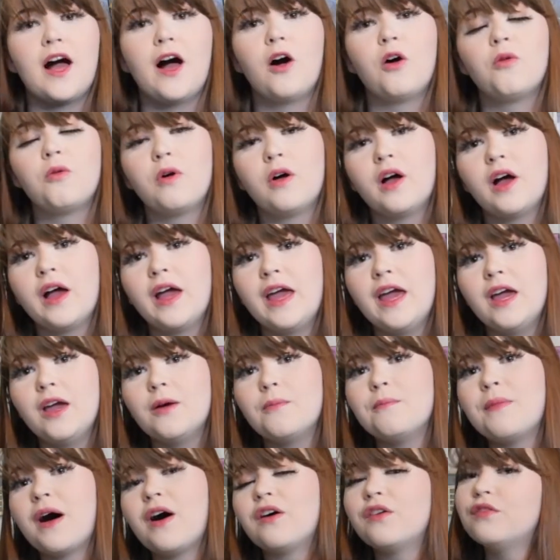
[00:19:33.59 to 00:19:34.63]
a
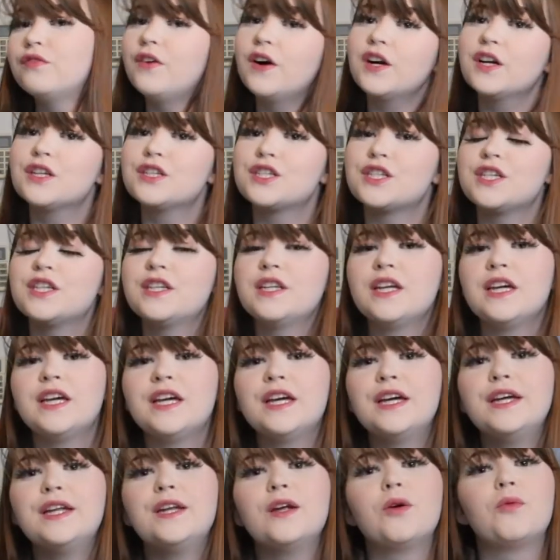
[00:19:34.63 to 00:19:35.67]
malfunction
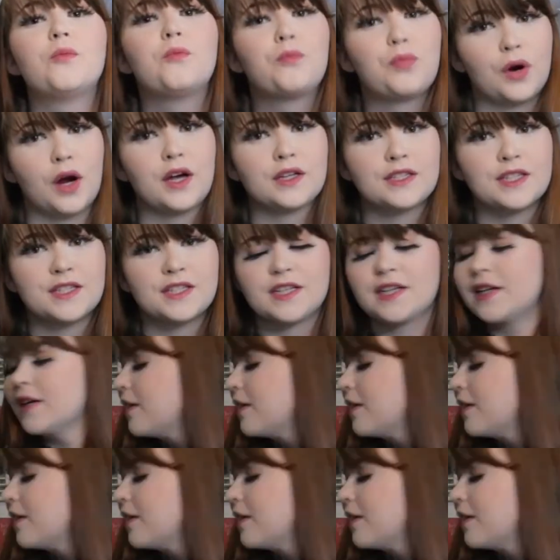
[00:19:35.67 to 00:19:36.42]
in processing.